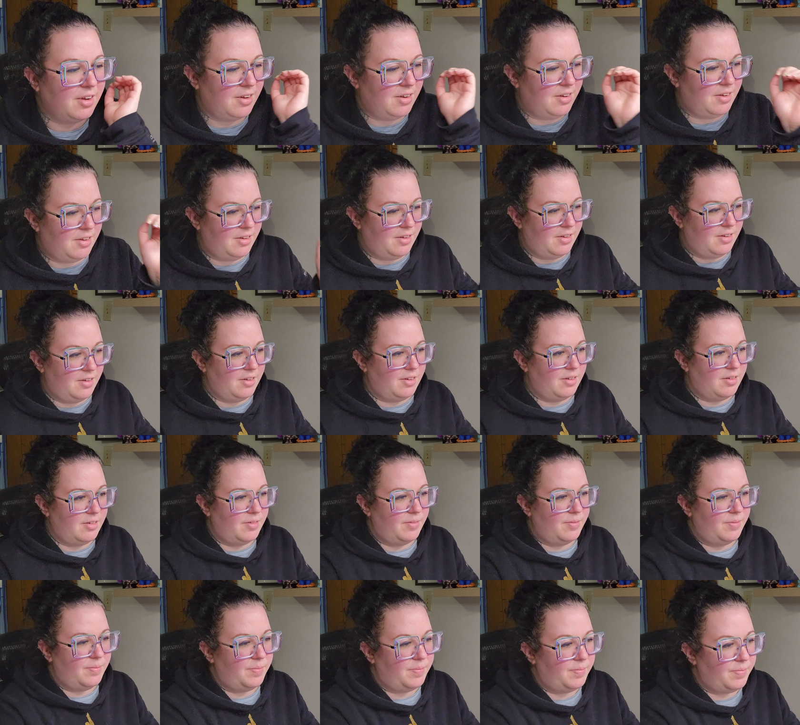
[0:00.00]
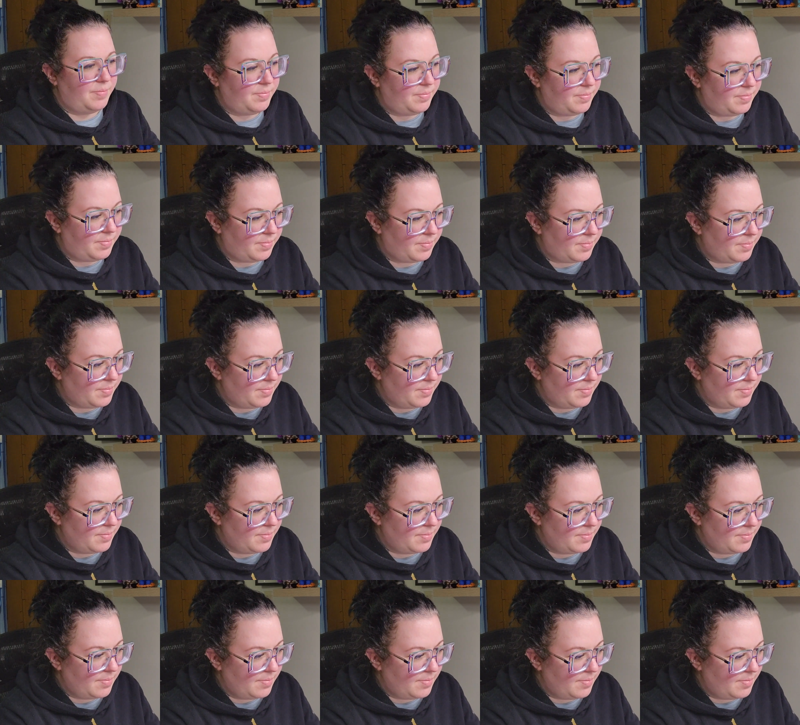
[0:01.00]

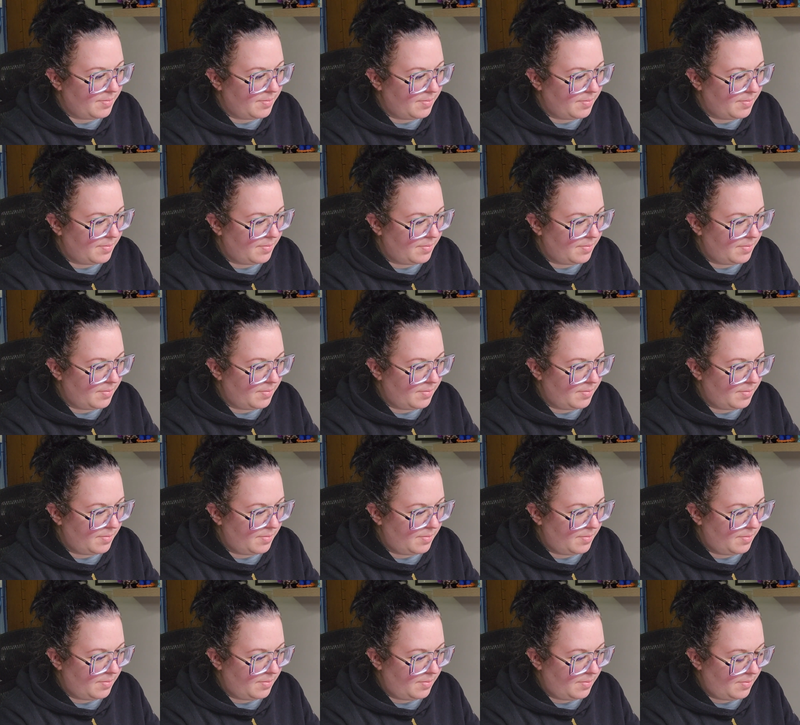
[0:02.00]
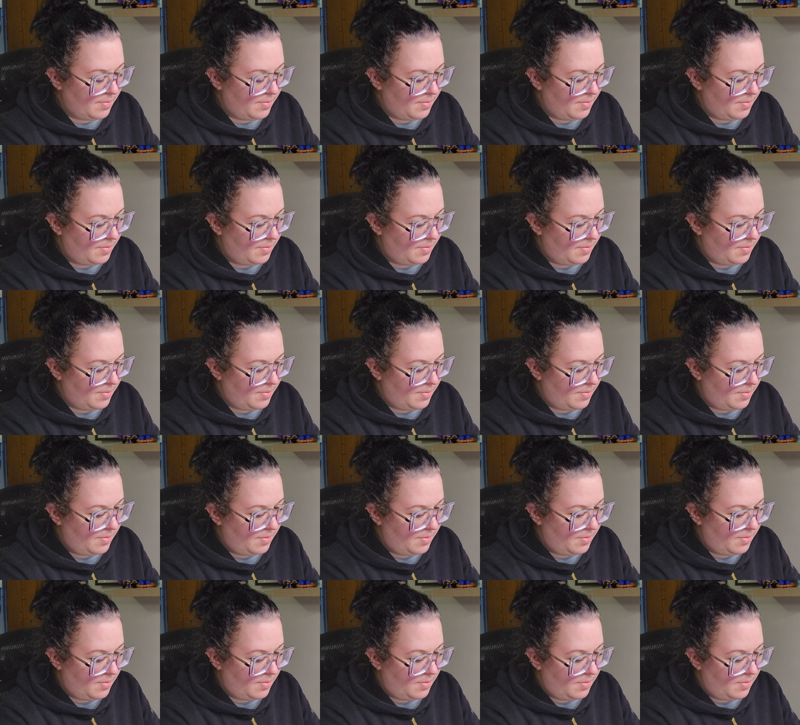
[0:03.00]

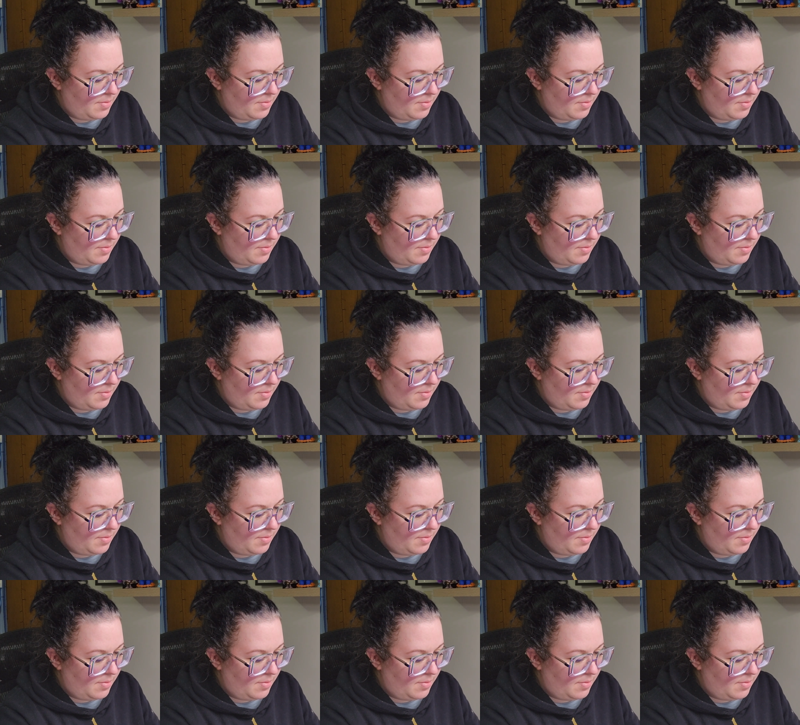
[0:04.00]
Nothing is said.